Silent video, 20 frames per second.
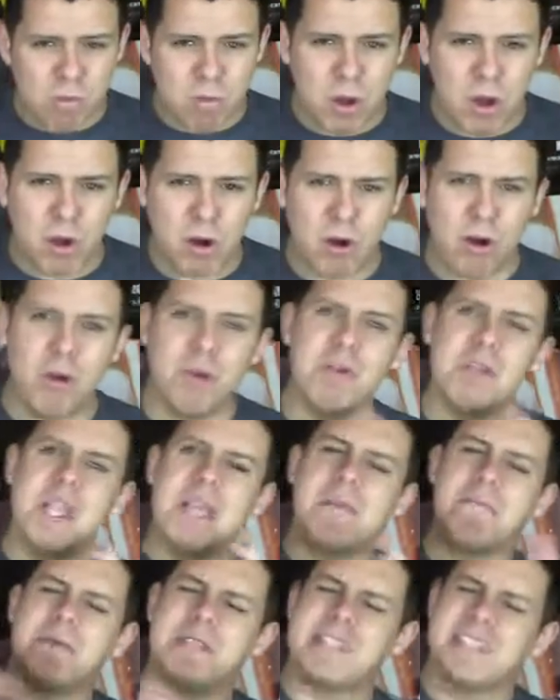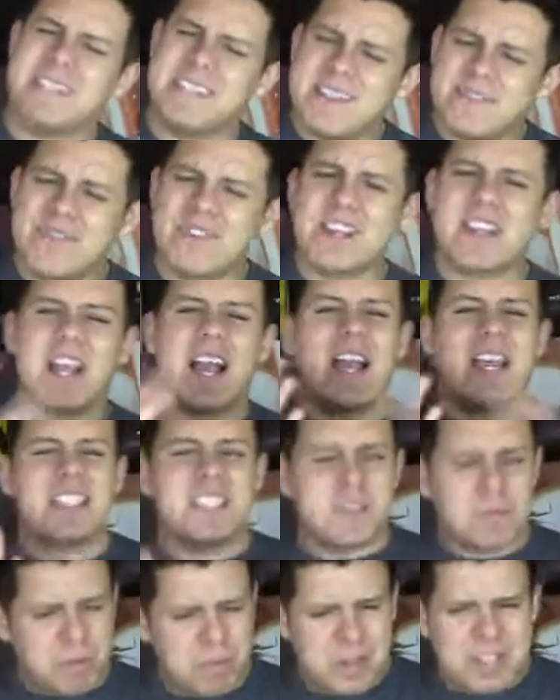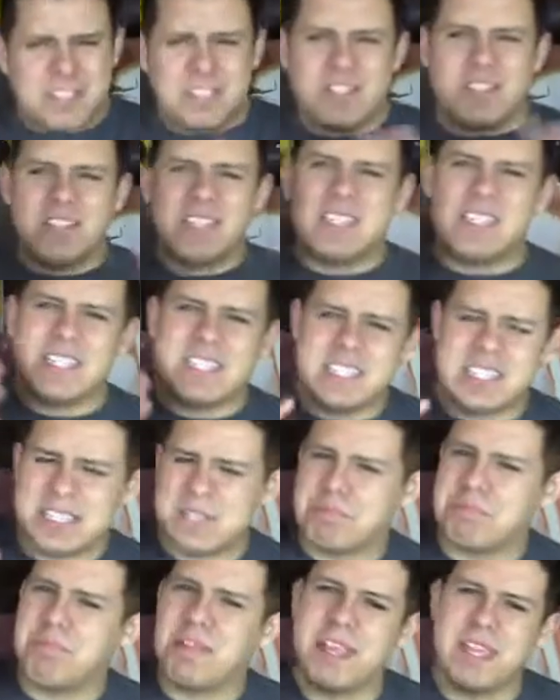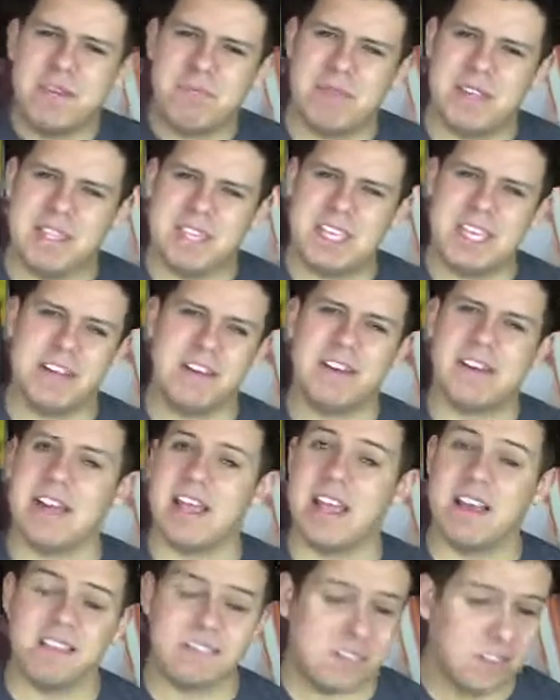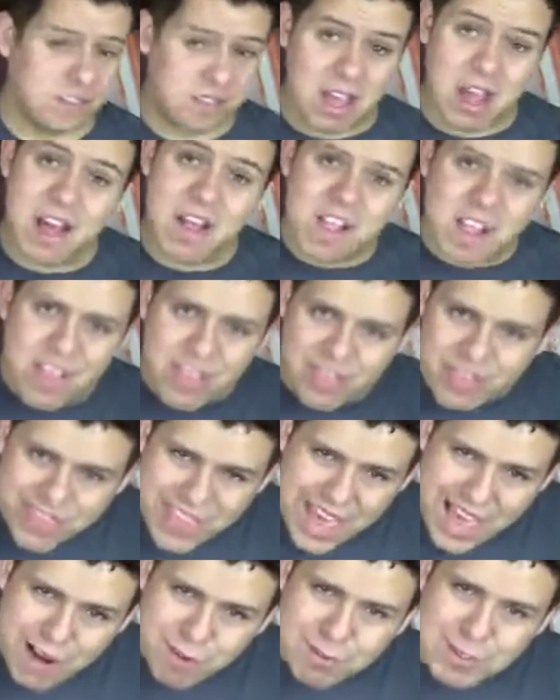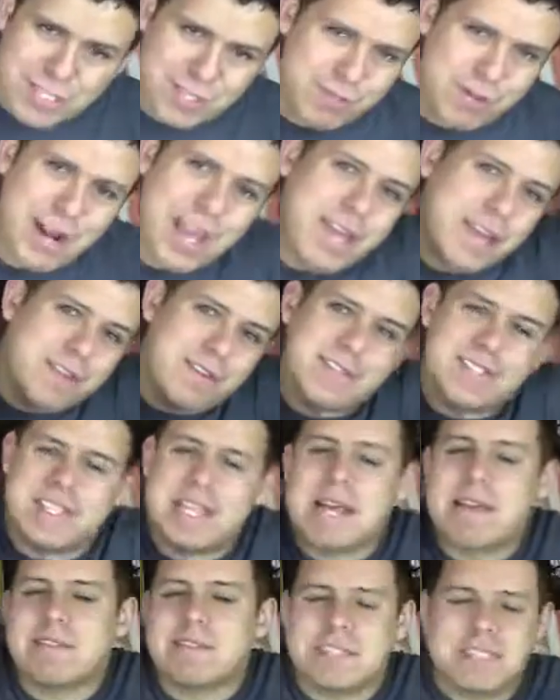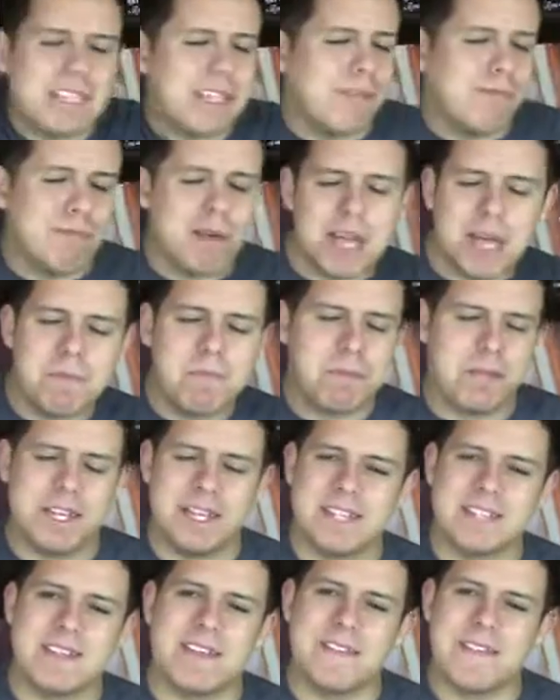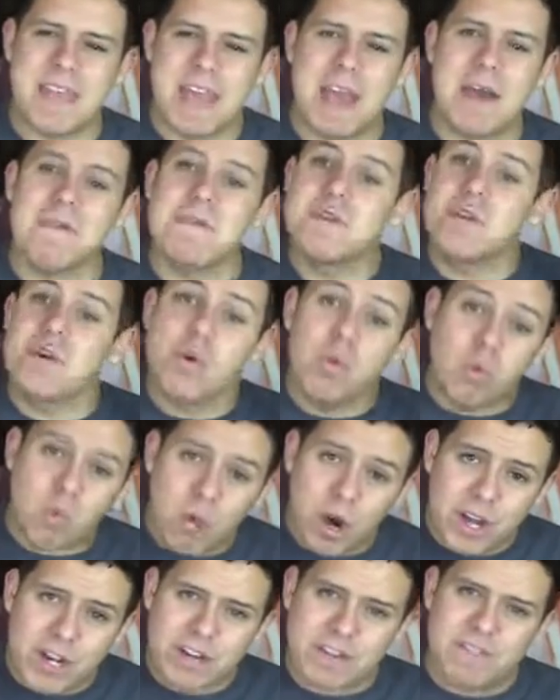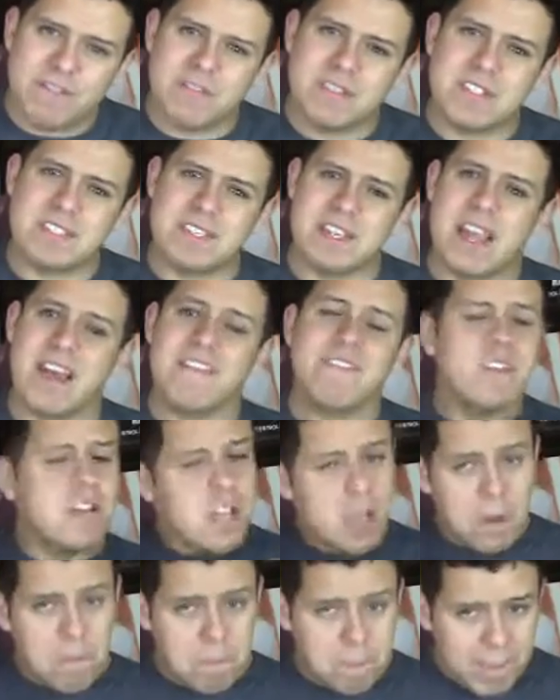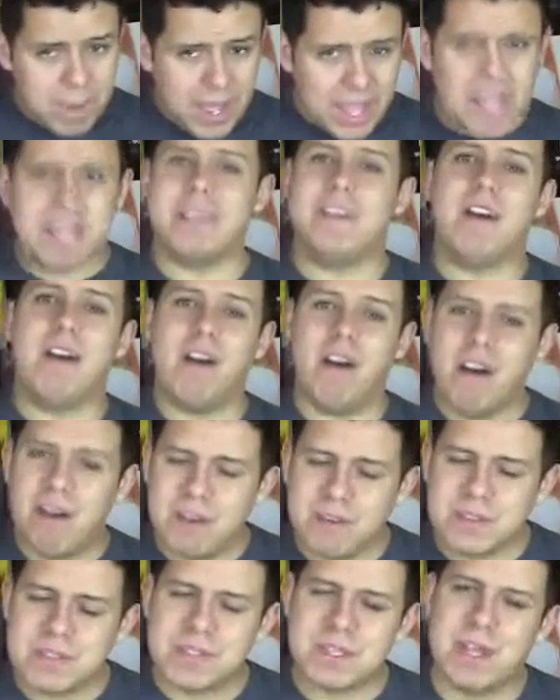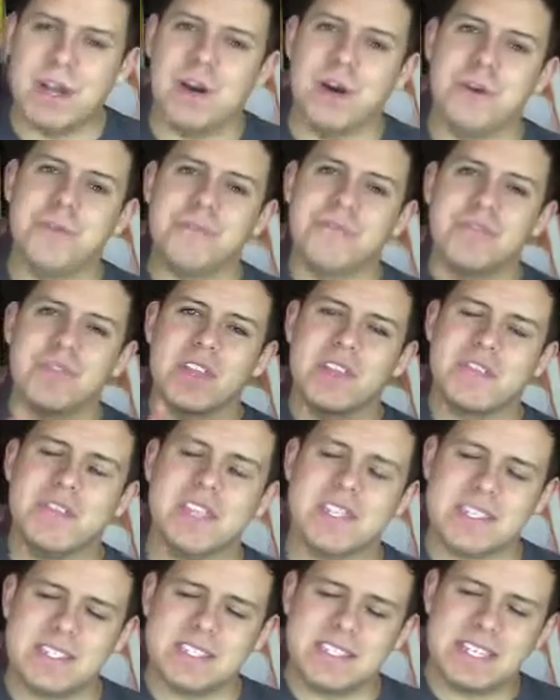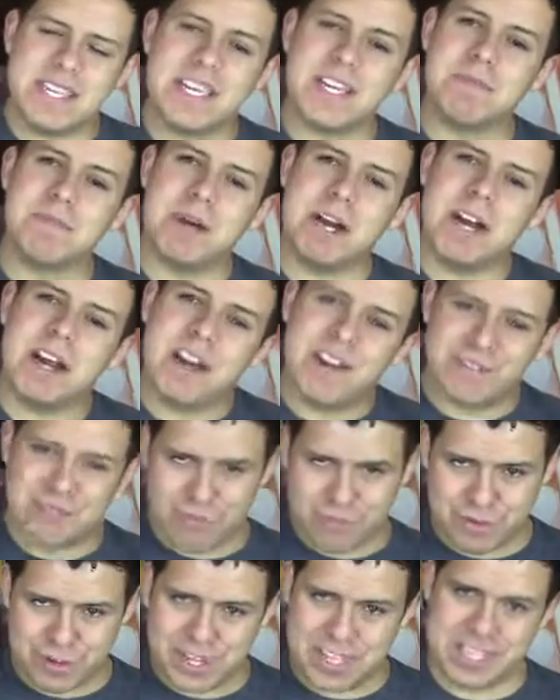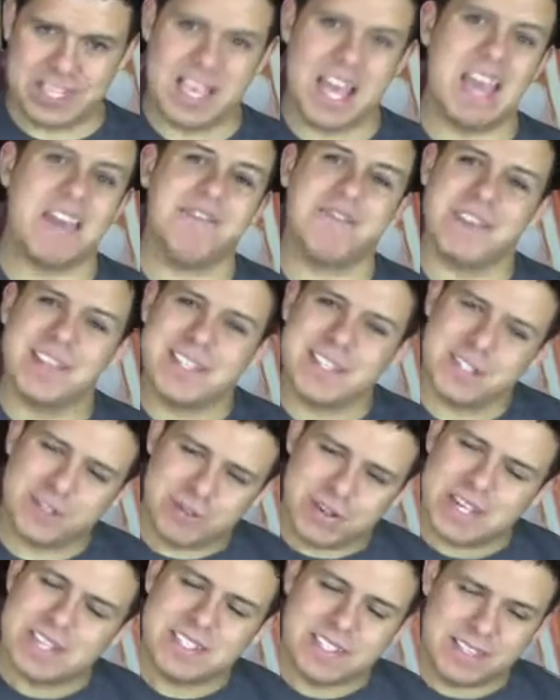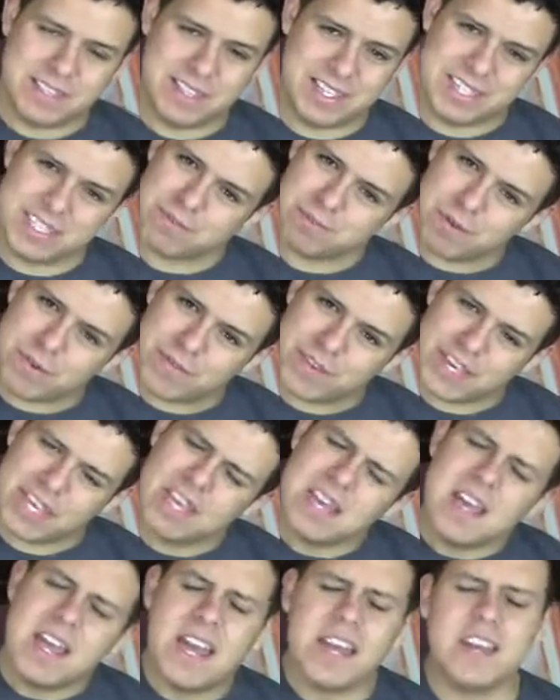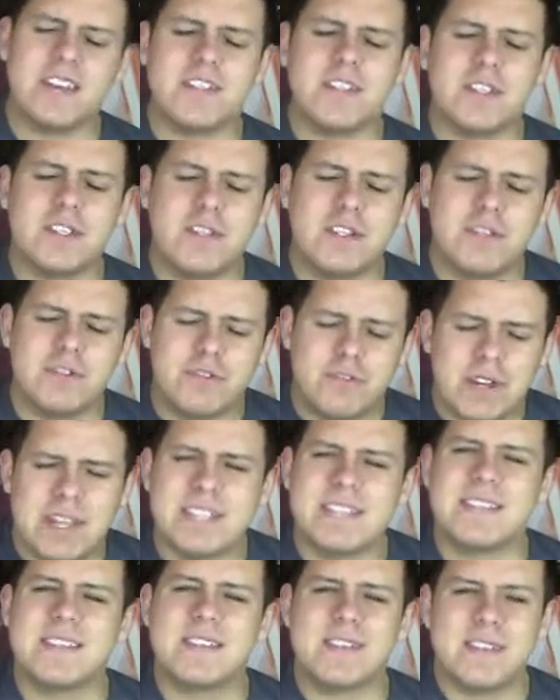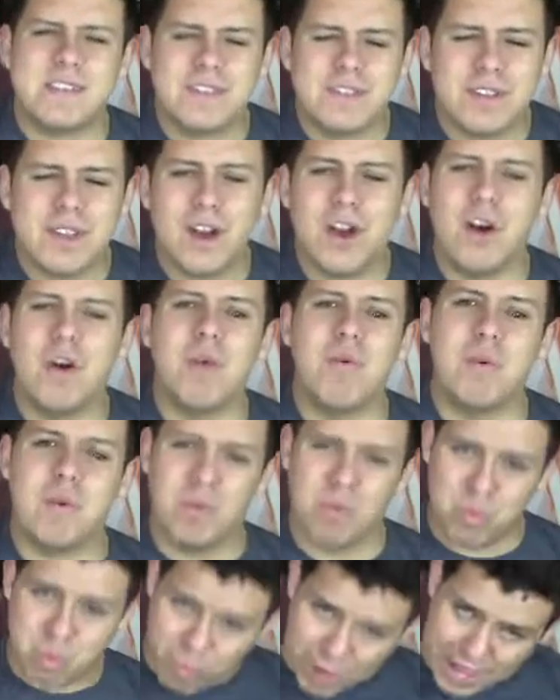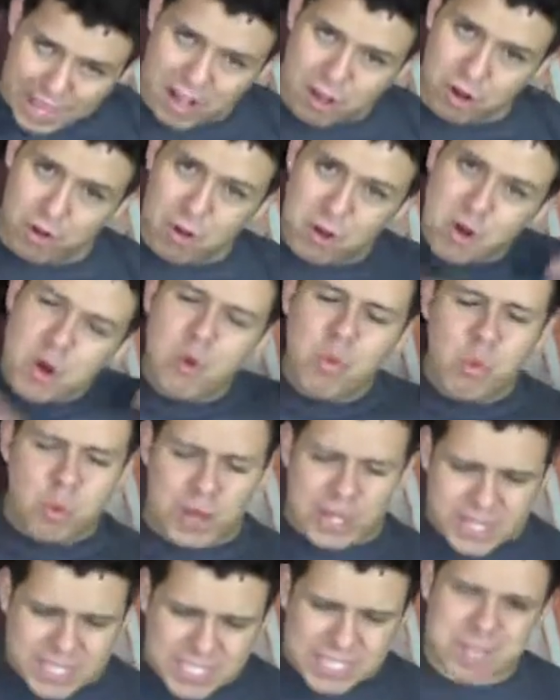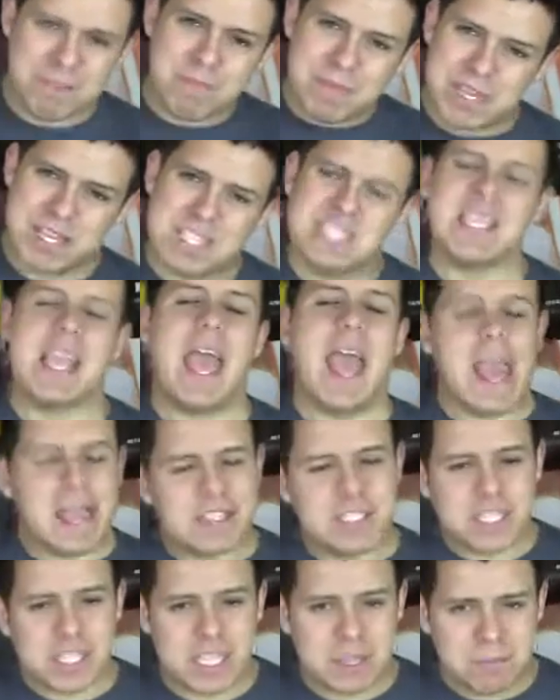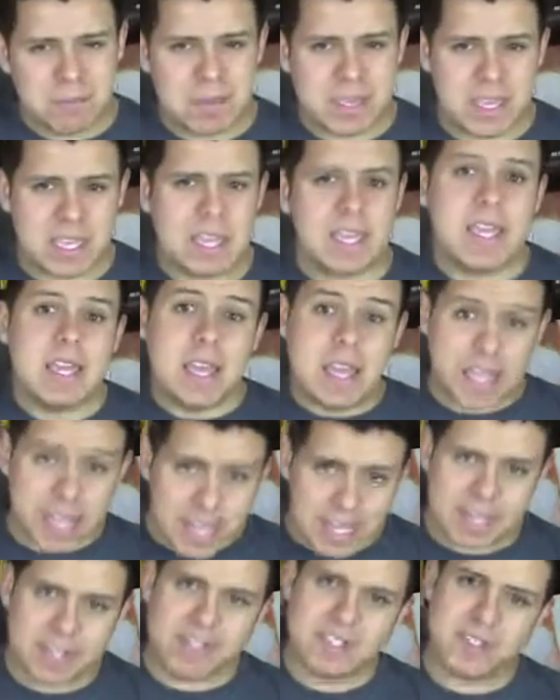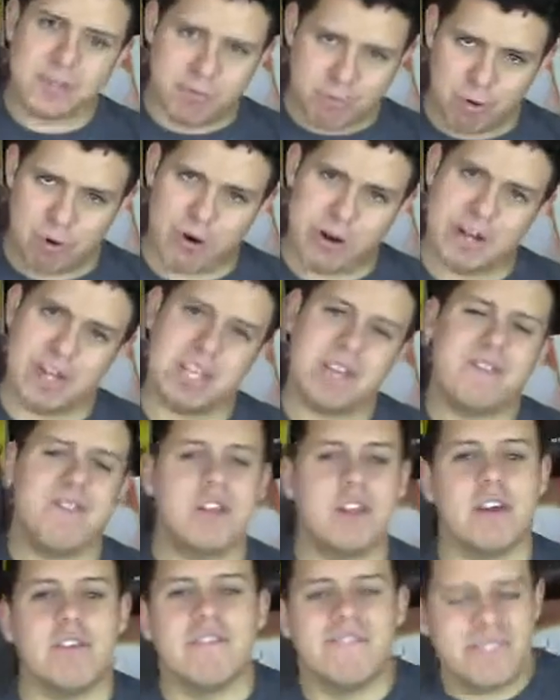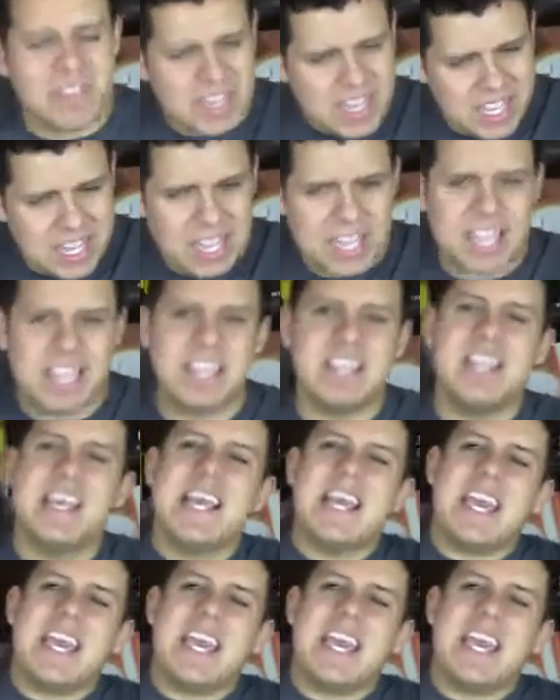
role, but the different kinds of prejudices is played with here. And I also thought that was great. Who's allowed to say what plays on that? Wonderful stuff. But also, the stigma of Greek life is addressed in this movie, and it's addressed so well. What does it mean to actually be in a sorority if you don't fit in?